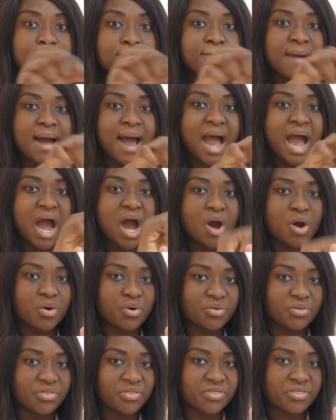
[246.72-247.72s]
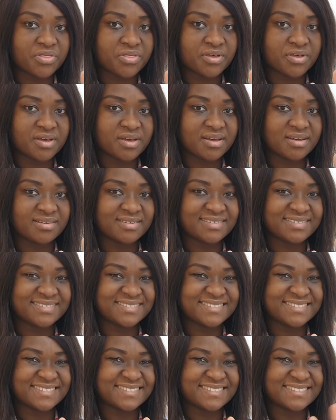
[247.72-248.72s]
Mouth.
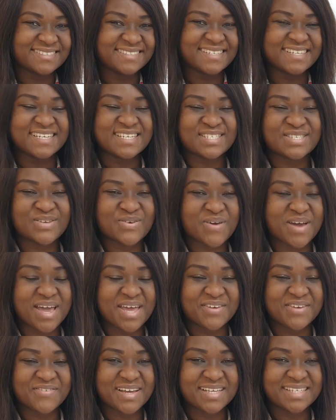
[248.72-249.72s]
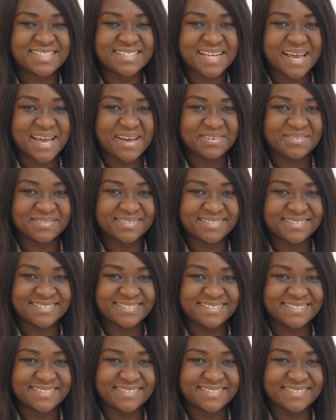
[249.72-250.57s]
So go ahead and write it down.